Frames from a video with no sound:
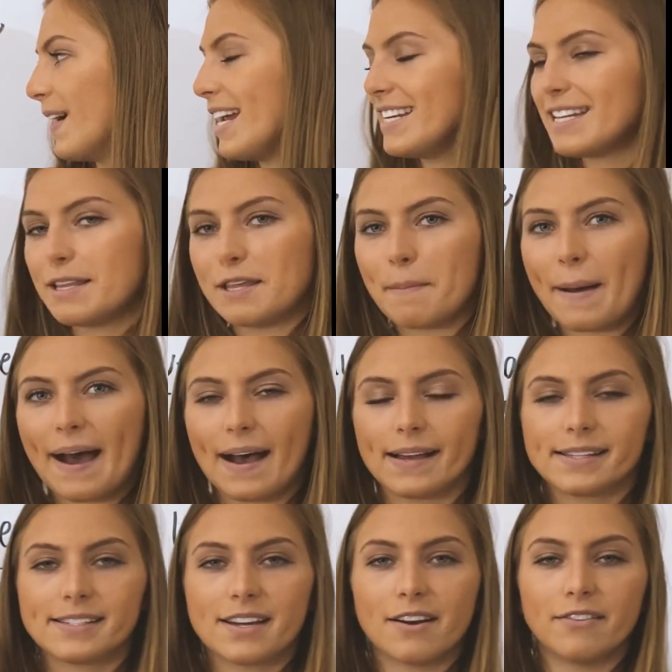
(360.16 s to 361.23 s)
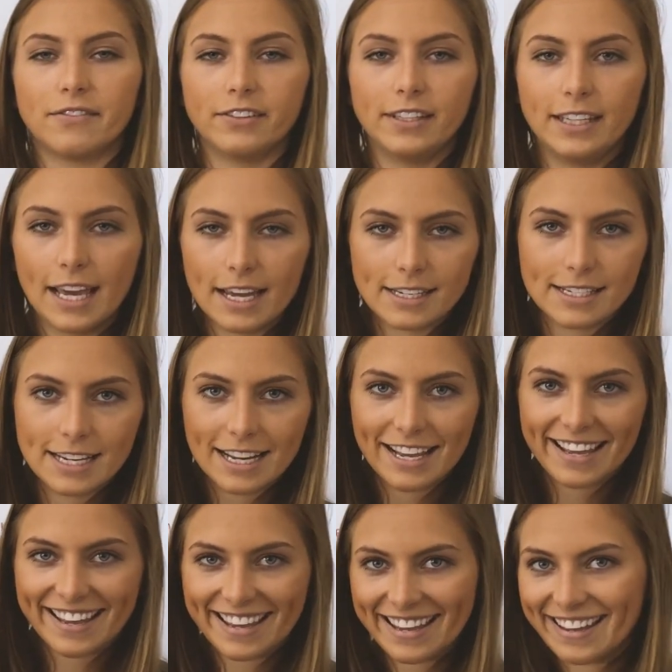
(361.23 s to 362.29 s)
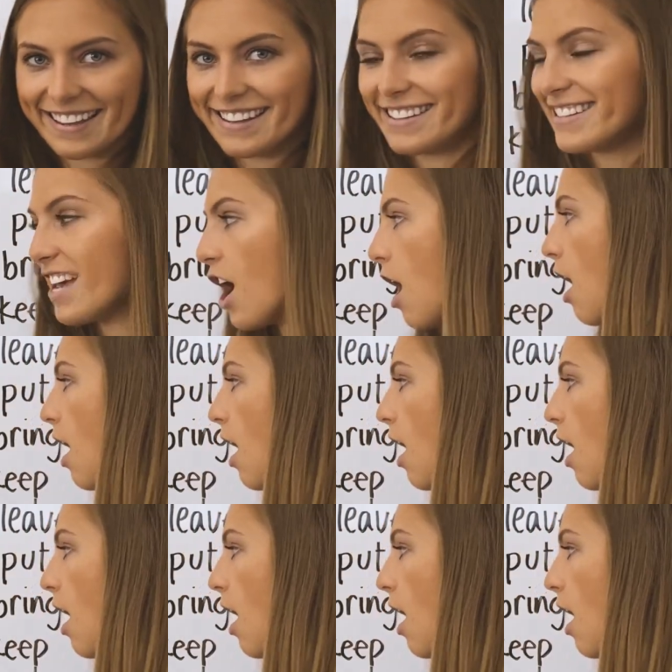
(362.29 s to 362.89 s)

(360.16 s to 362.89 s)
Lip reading: right, the past of get is